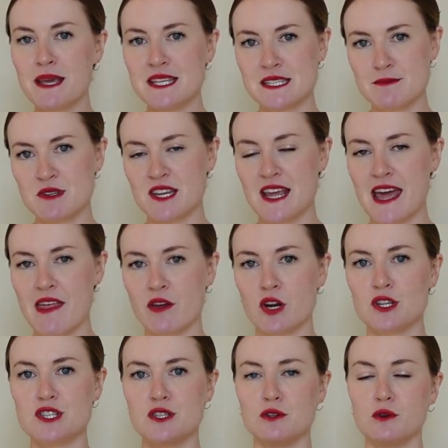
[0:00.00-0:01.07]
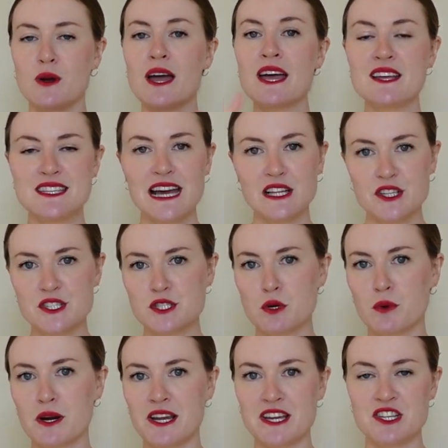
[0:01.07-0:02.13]
piece them together to tell a
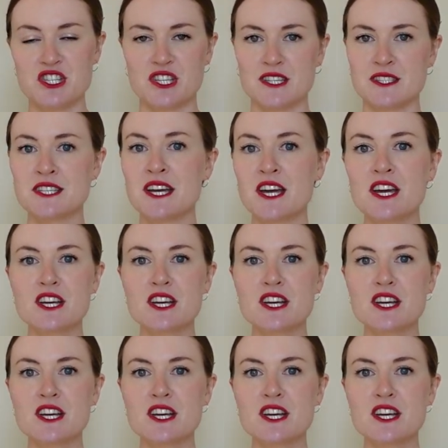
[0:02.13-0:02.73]
story and just